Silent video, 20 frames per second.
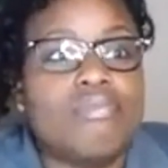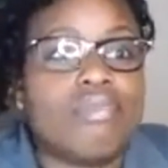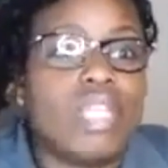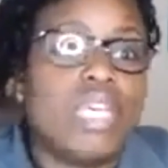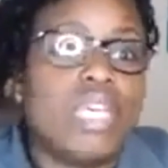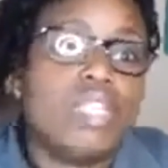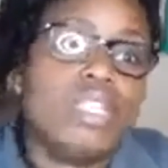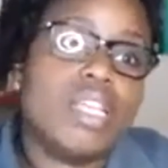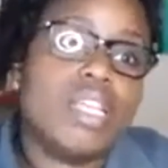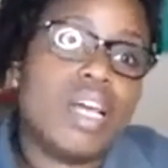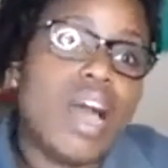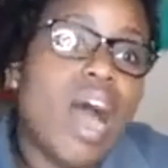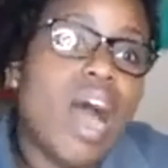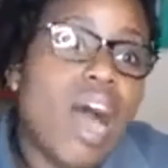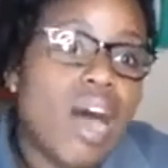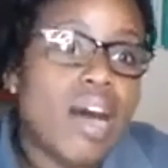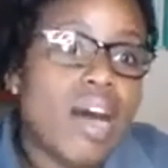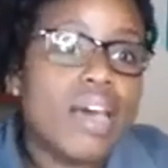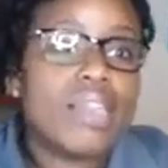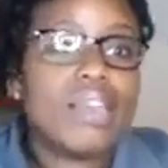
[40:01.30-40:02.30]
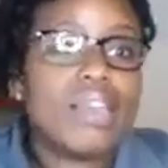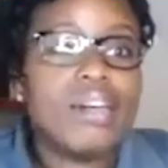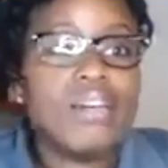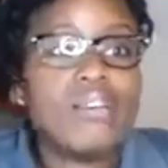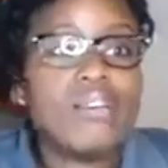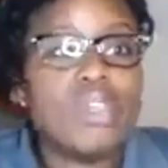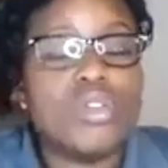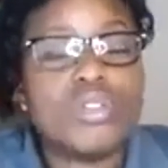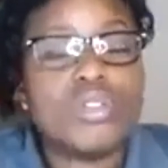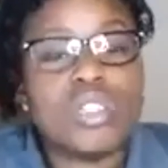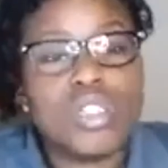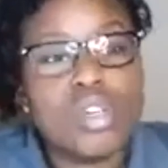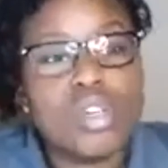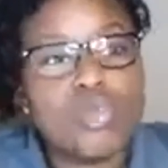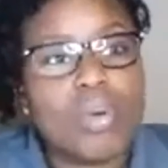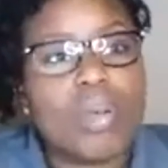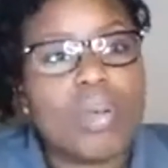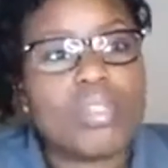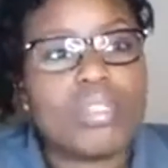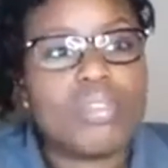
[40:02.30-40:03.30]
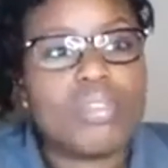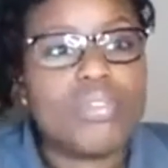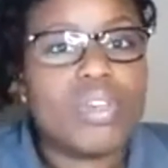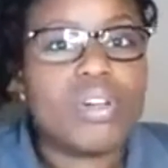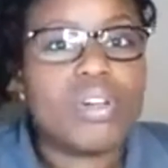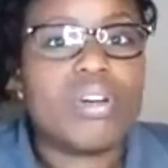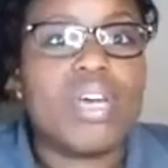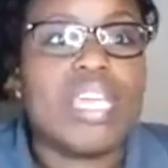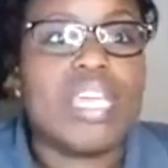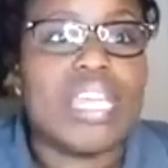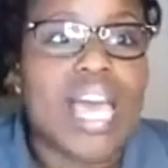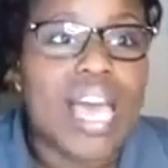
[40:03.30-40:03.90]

The con of using your personal vehicle and not